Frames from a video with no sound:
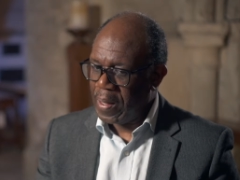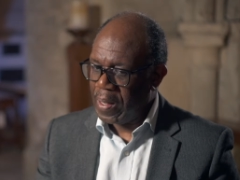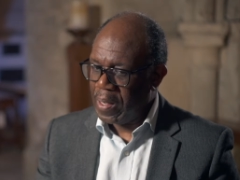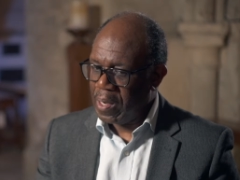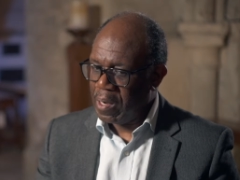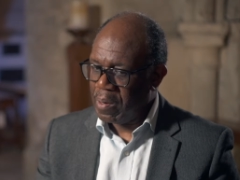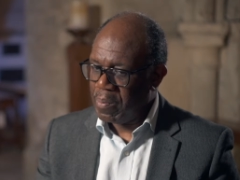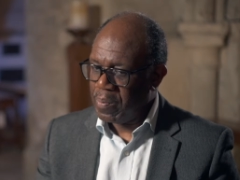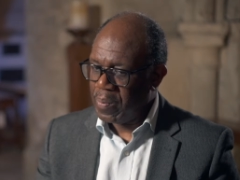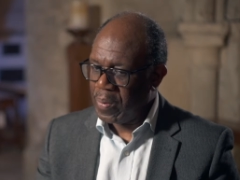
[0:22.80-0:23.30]

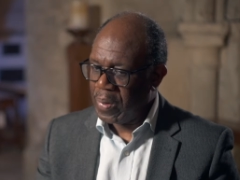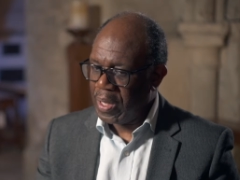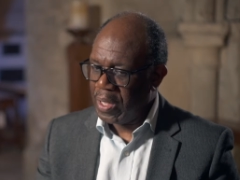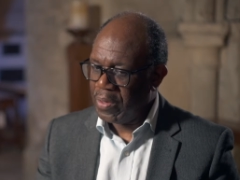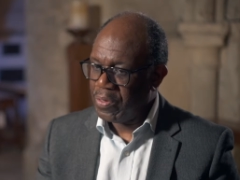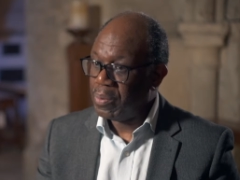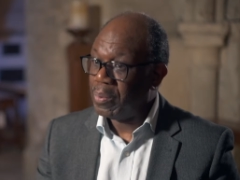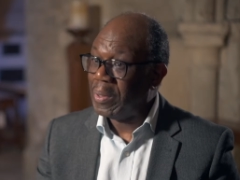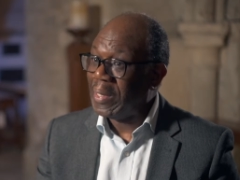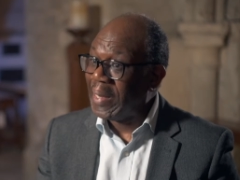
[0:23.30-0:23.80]
Um,
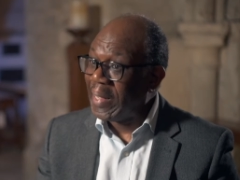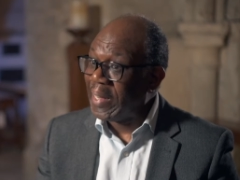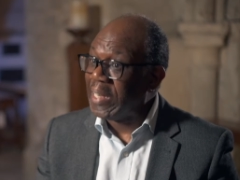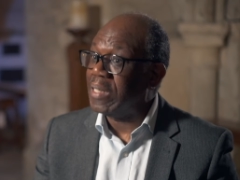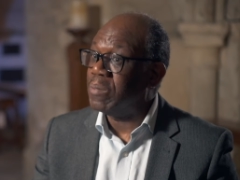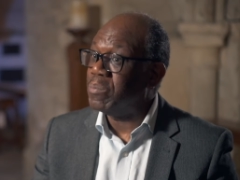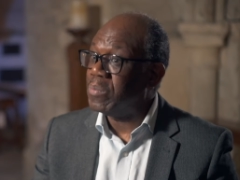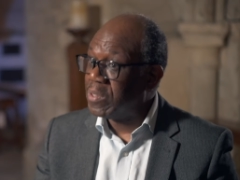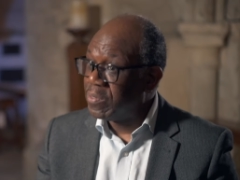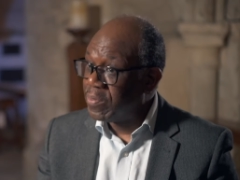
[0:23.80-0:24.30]
and the
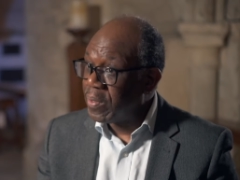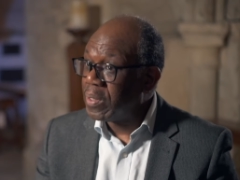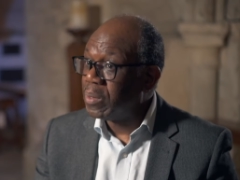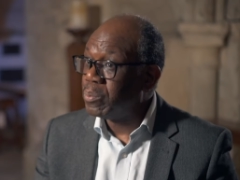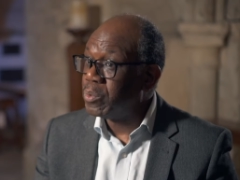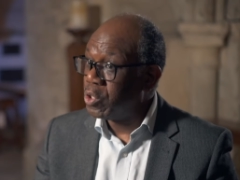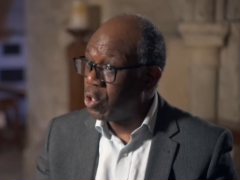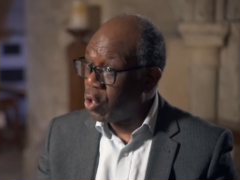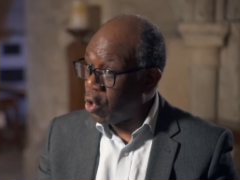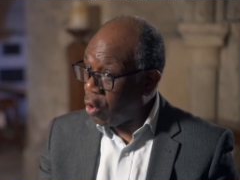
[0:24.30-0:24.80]
Millennium
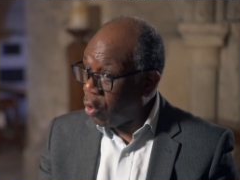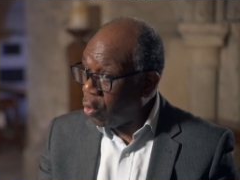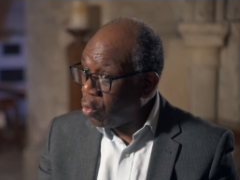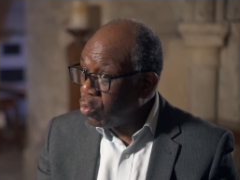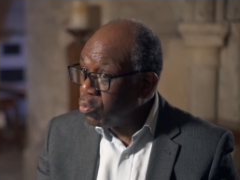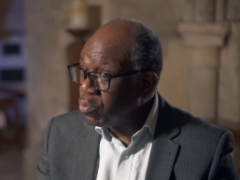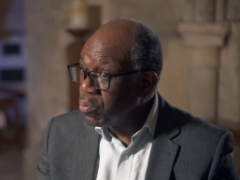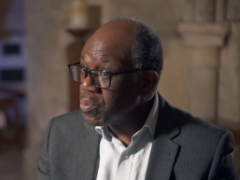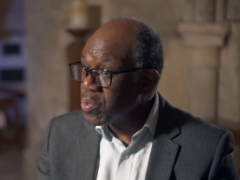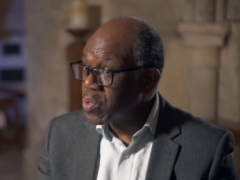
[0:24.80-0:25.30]
Development
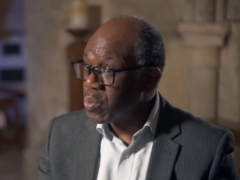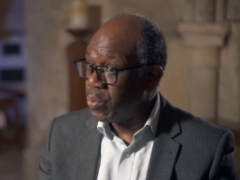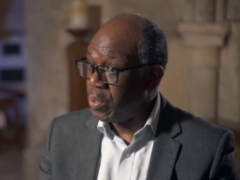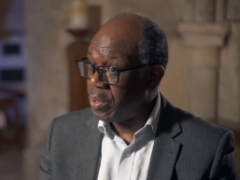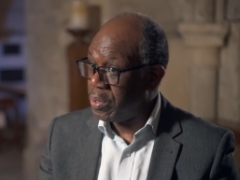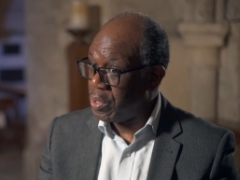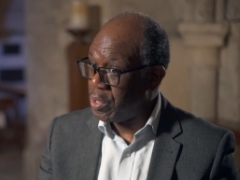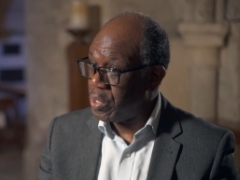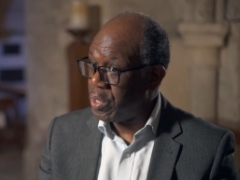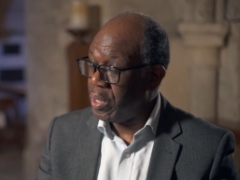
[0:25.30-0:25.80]
Goals were
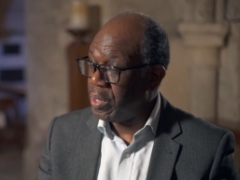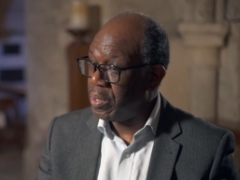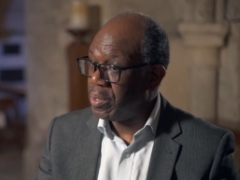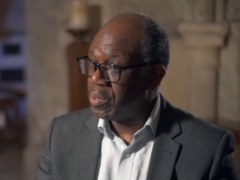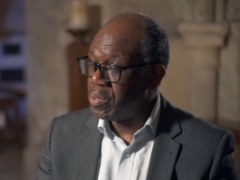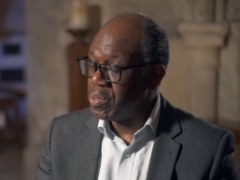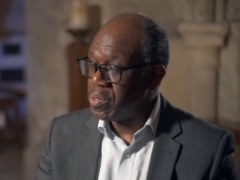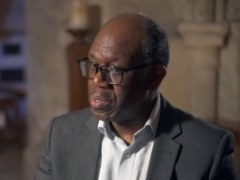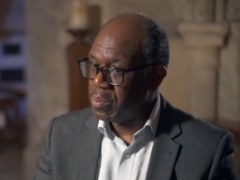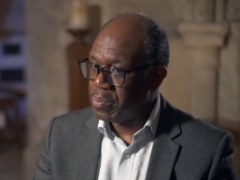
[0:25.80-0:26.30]

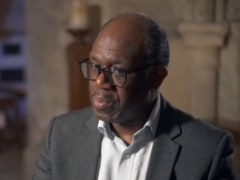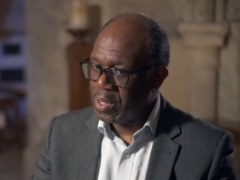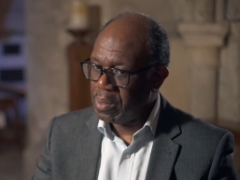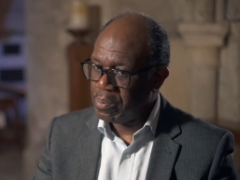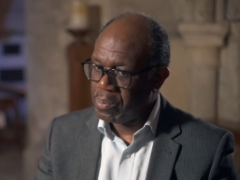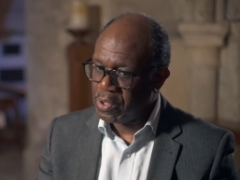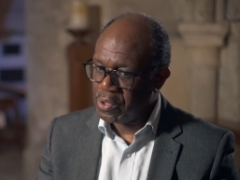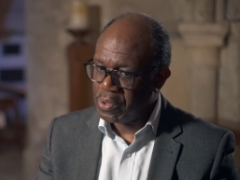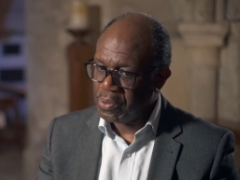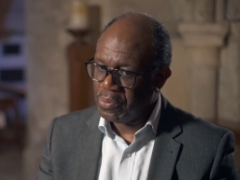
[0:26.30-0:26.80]
initiated in
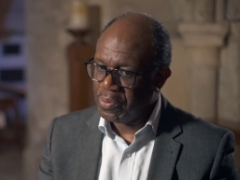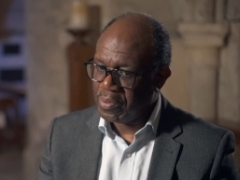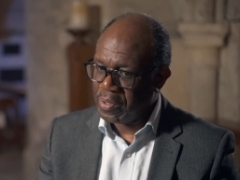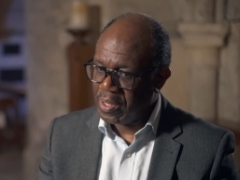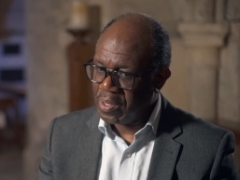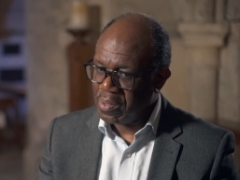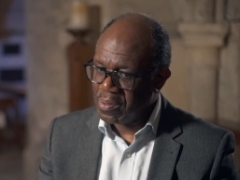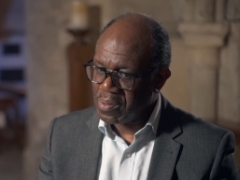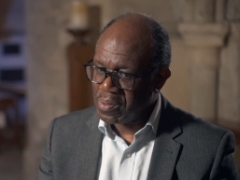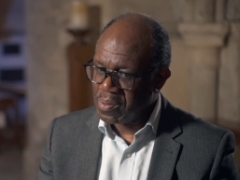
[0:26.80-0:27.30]
September
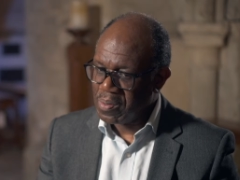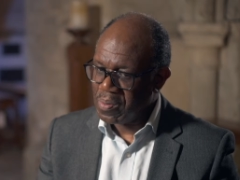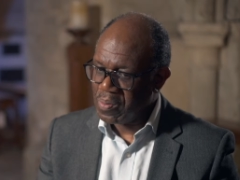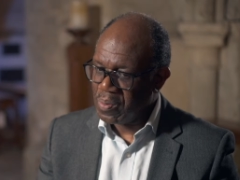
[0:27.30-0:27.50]
2000.